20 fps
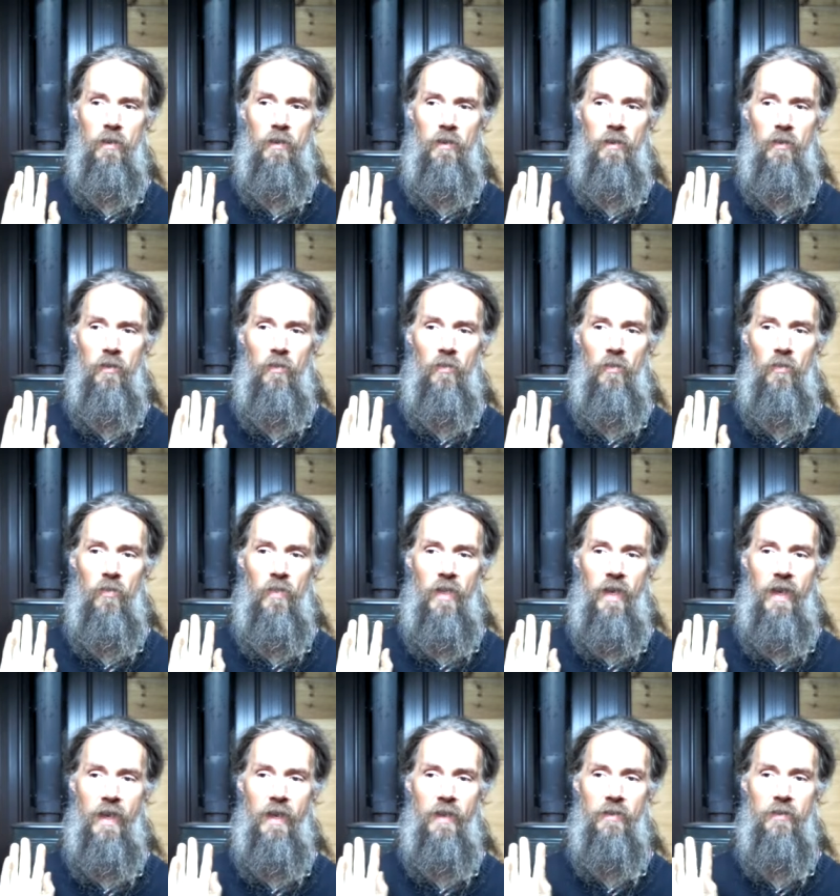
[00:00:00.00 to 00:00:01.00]
uh,
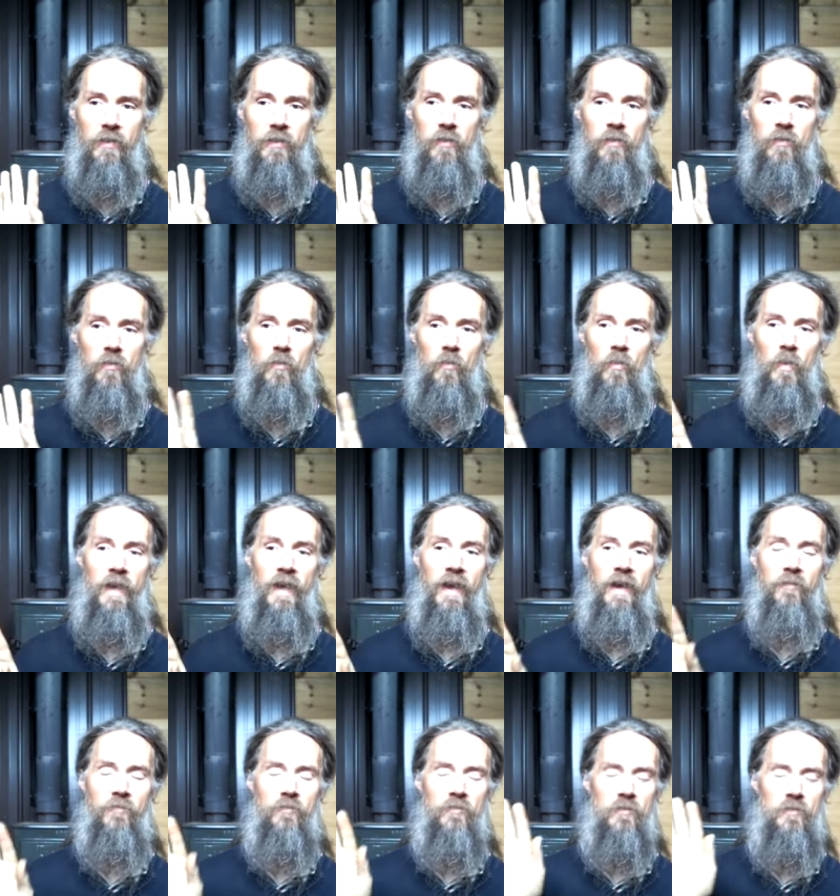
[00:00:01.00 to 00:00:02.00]
that we
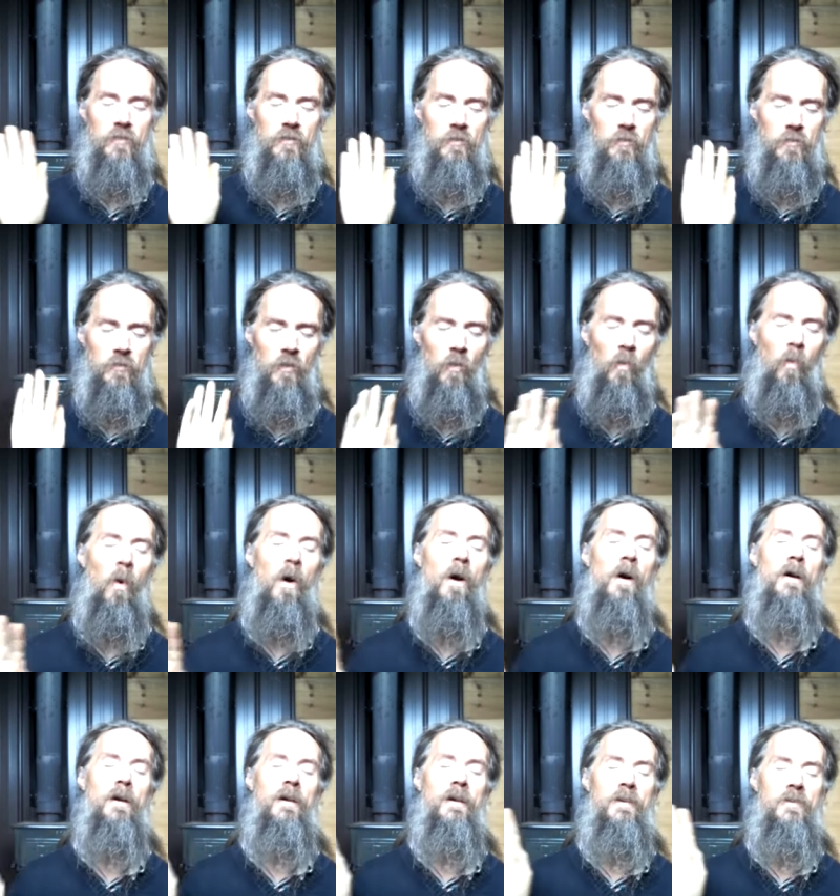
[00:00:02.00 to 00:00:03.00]
have to. The
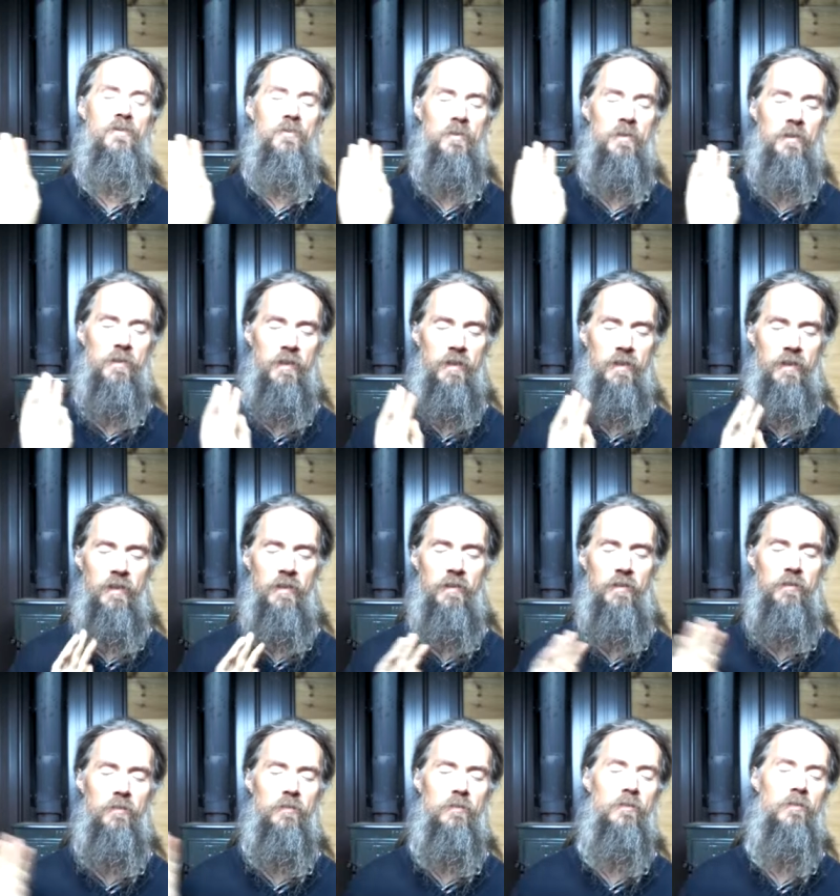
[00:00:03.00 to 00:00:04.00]
work is really
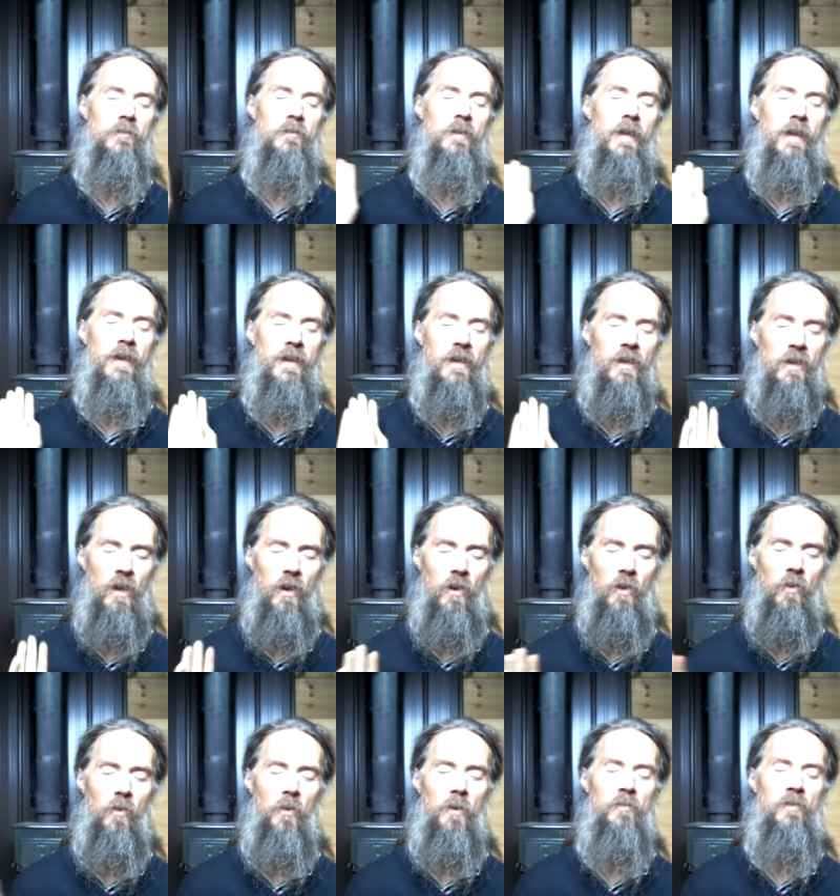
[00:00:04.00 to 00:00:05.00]
in letting
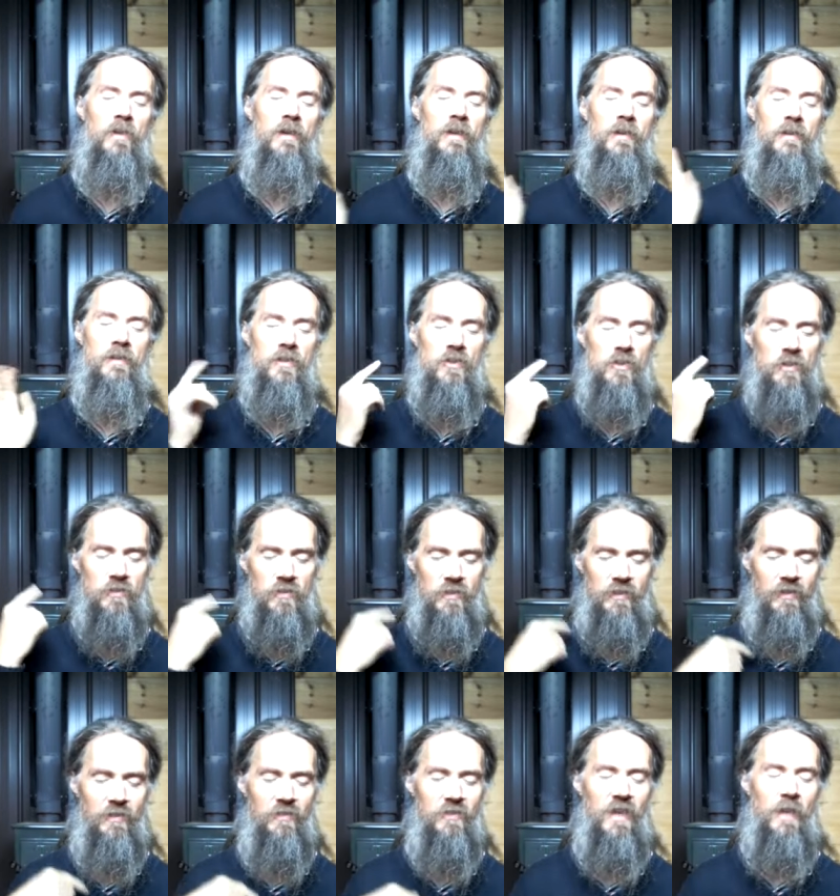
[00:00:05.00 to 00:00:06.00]
go of the conditions
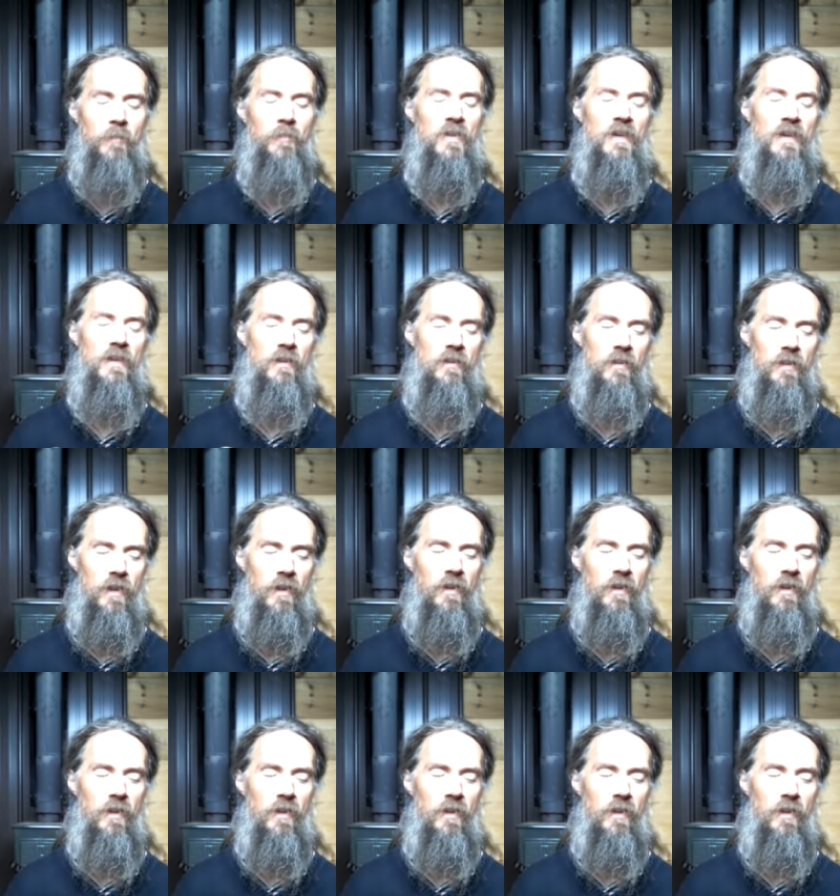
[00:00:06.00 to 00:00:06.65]
and accepting